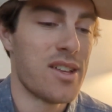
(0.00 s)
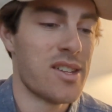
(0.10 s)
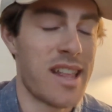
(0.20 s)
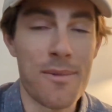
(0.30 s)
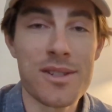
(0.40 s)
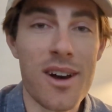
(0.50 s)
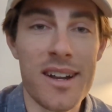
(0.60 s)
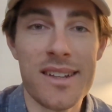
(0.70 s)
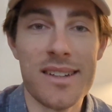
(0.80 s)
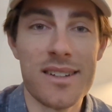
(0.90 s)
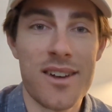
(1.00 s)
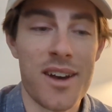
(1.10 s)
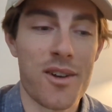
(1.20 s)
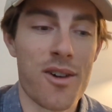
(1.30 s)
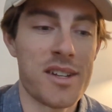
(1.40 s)
So that was kind
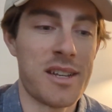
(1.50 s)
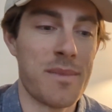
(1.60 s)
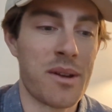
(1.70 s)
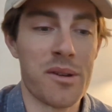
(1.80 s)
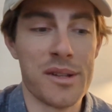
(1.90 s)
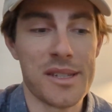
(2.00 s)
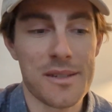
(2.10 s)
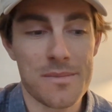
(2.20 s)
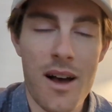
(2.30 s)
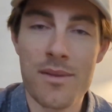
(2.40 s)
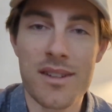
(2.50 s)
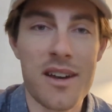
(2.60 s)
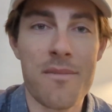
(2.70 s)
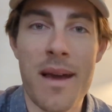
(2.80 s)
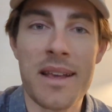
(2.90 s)
of crushing, because I was
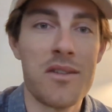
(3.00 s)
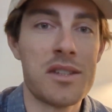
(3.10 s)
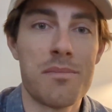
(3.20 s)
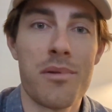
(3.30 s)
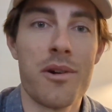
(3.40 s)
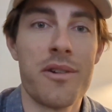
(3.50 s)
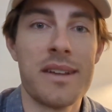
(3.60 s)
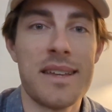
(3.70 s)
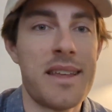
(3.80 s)
kind of making all this progress,